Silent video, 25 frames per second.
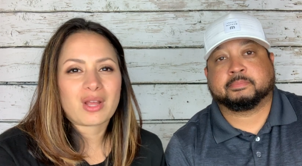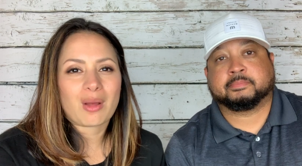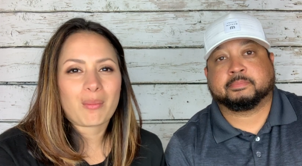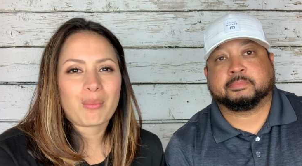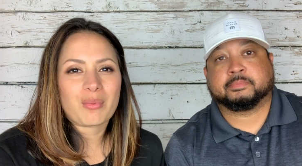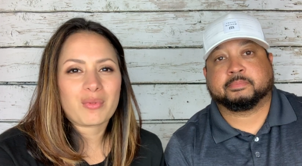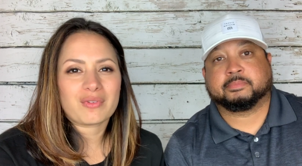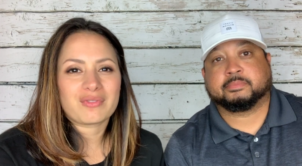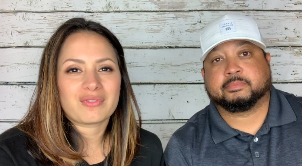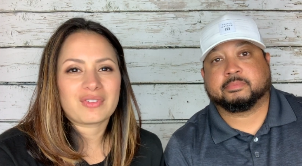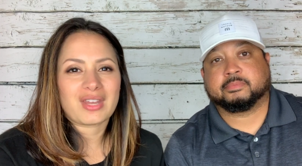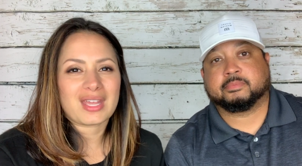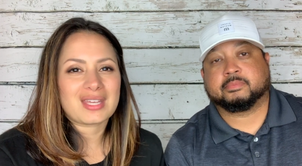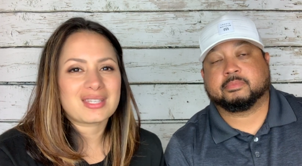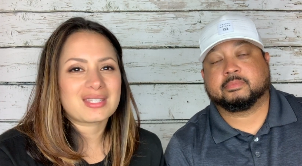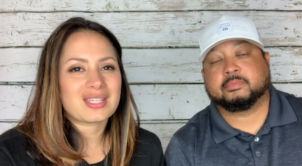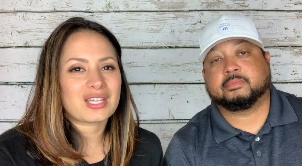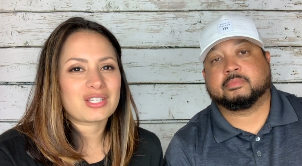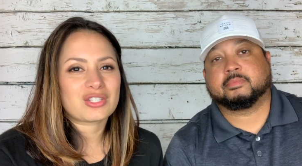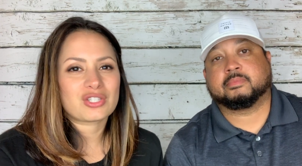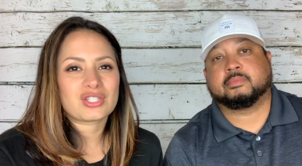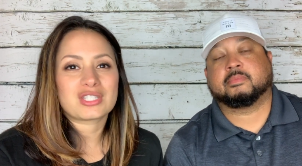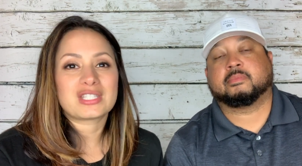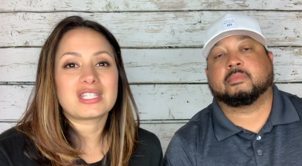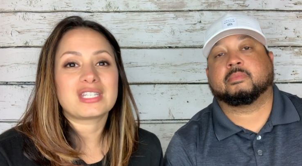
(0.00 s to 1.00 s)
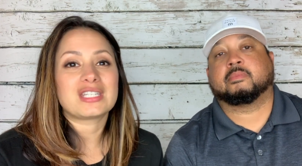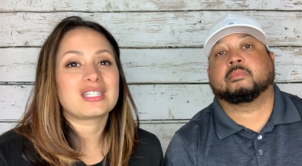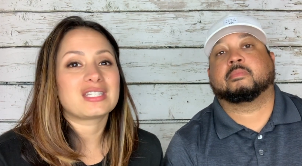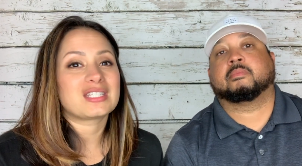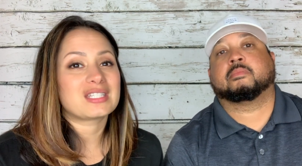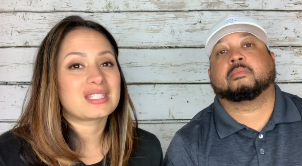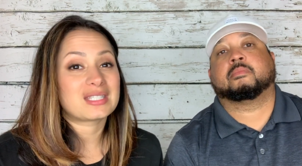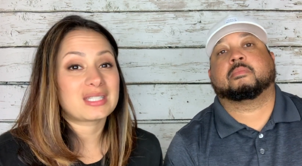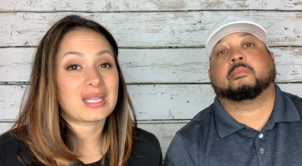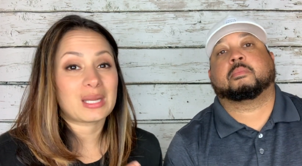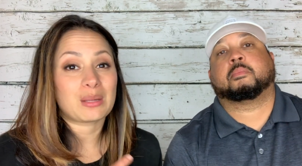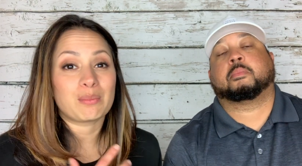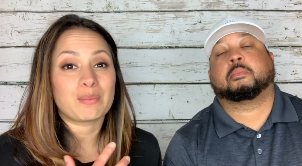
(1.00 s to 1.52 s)
Speaker 1: couple of days, I just needed to
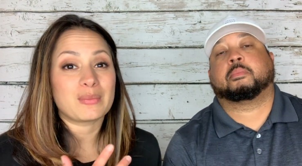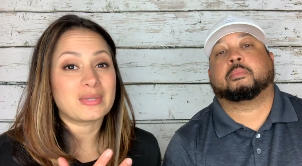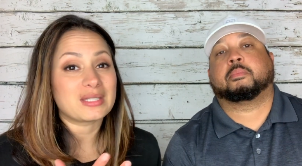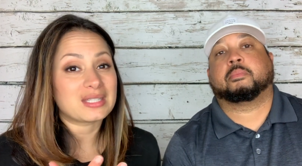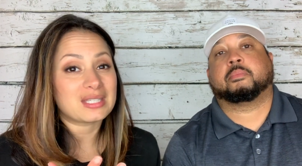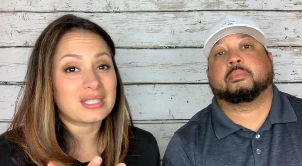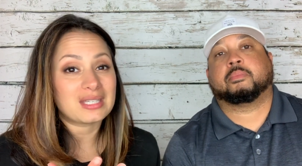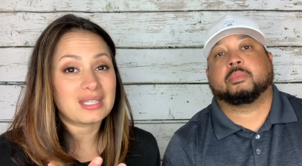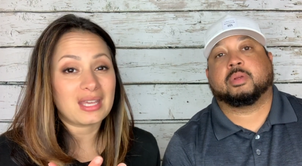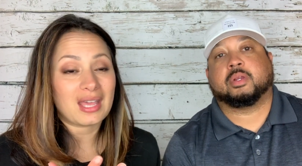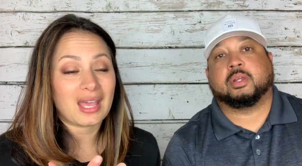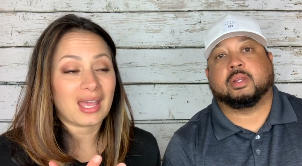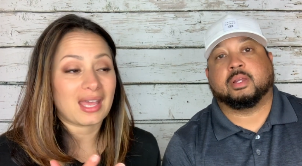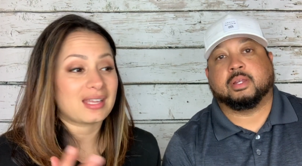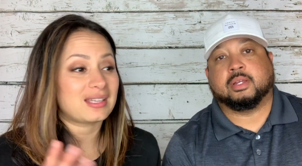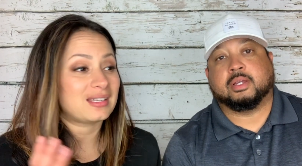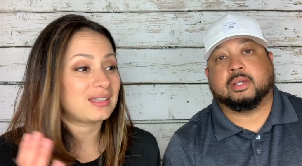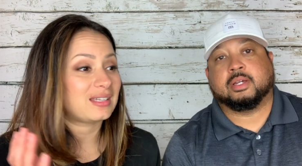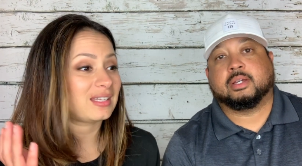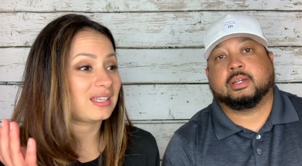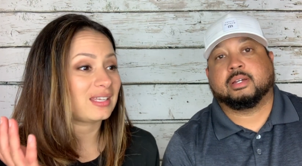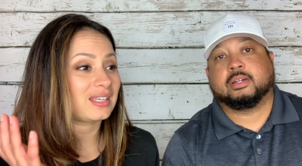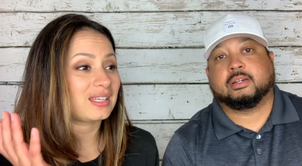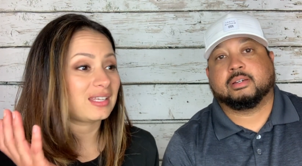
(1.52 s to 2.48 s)
stay busy and